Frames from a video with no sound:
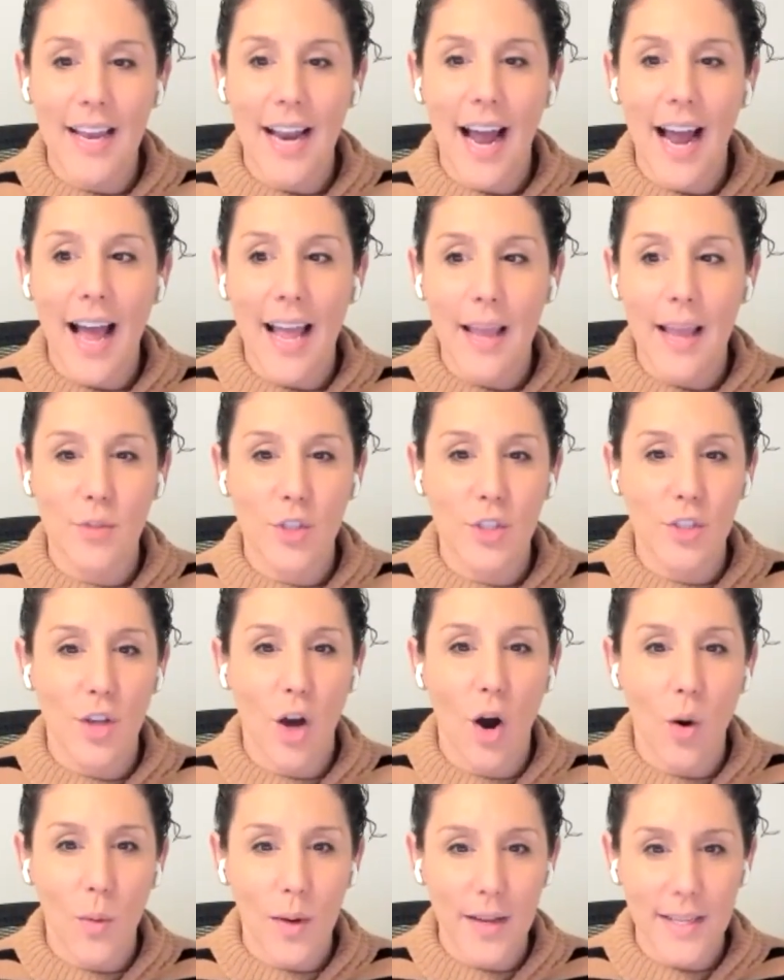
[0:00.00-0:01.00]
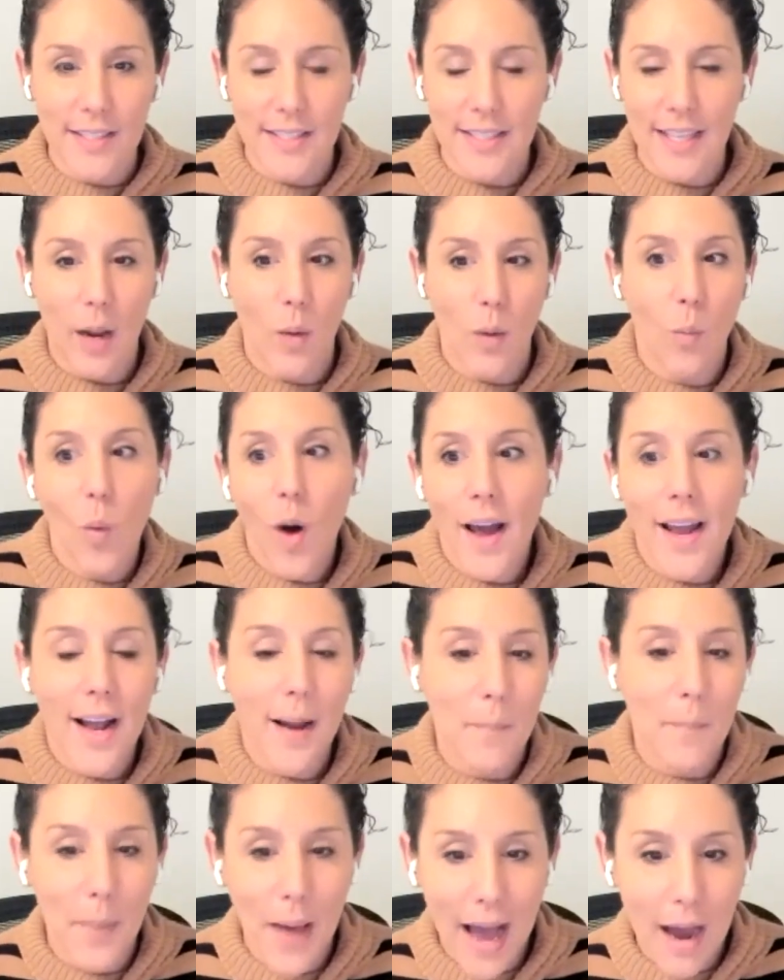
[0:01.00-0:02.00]
And I am just always like, what
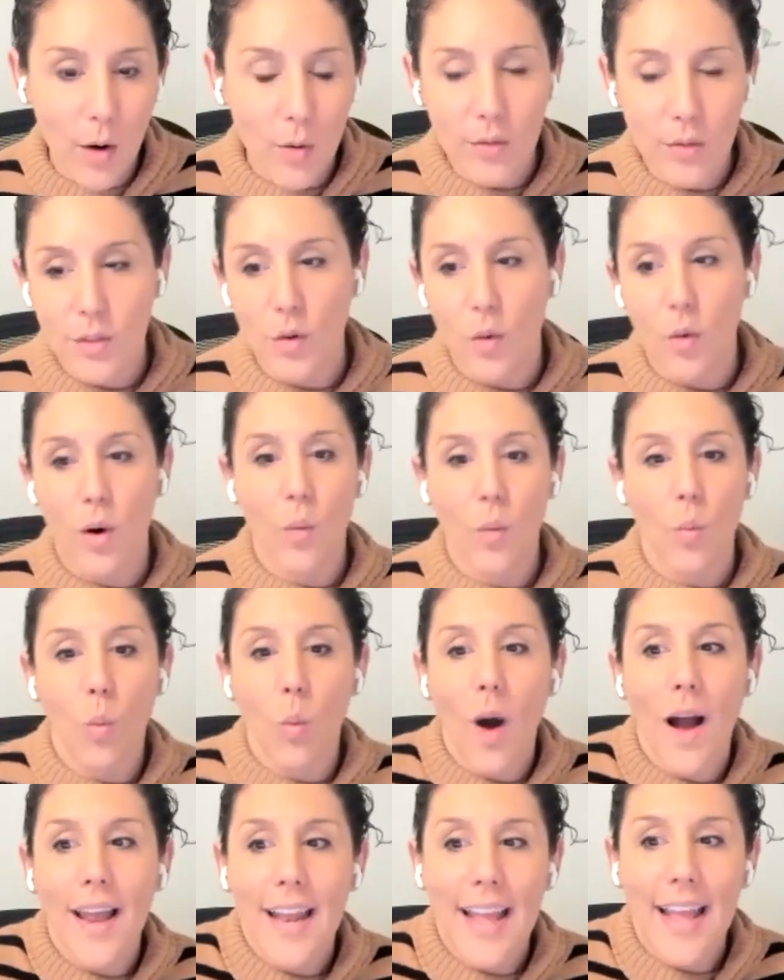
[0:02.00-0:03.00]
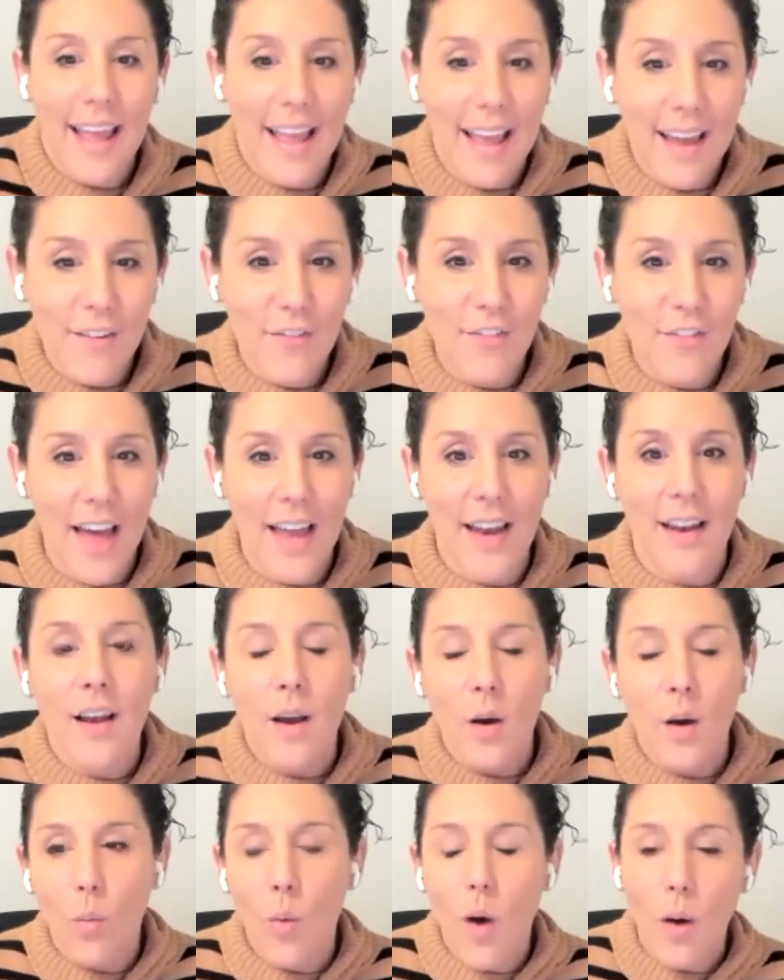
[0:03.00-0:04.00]
about, or what if, and
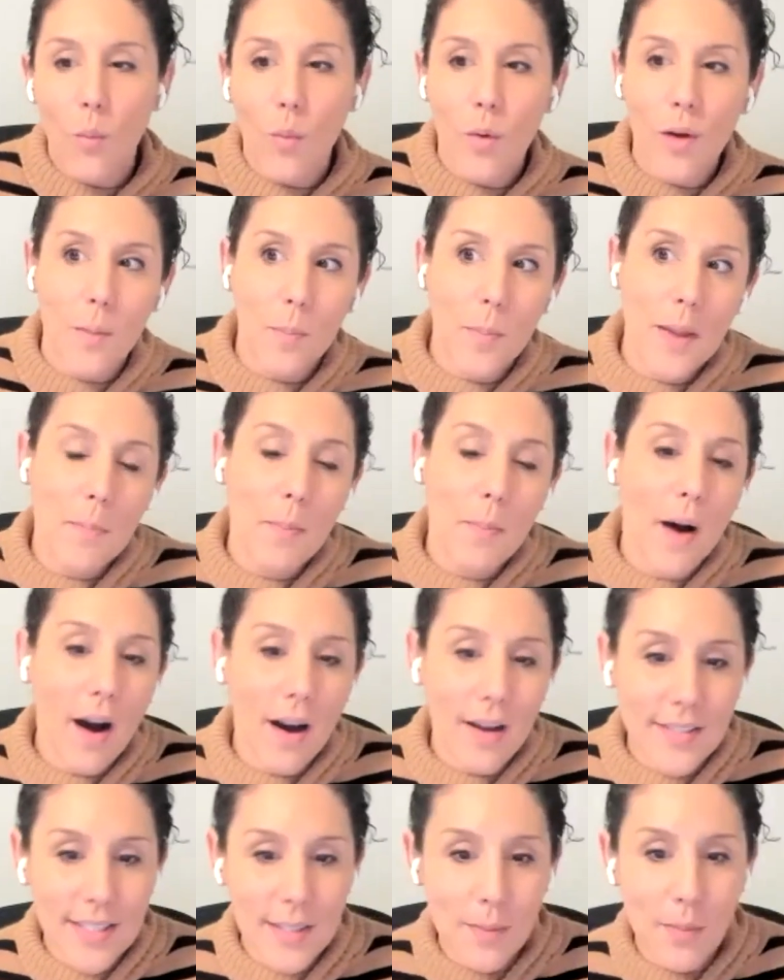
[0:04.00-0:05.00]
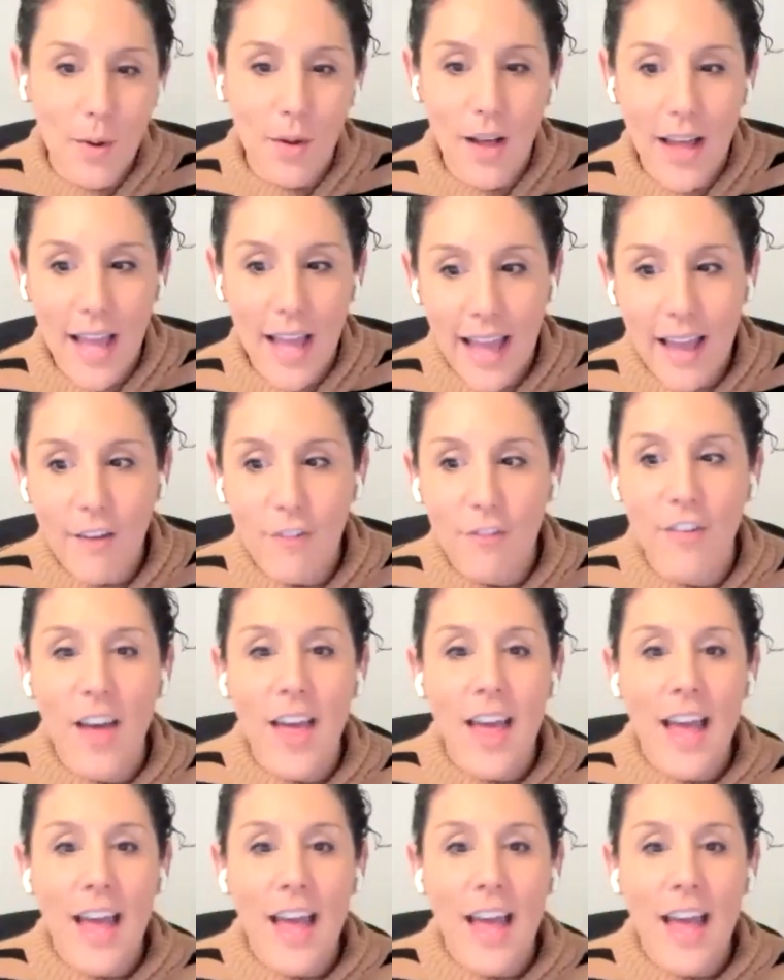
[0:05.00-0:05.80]
what would be possible if,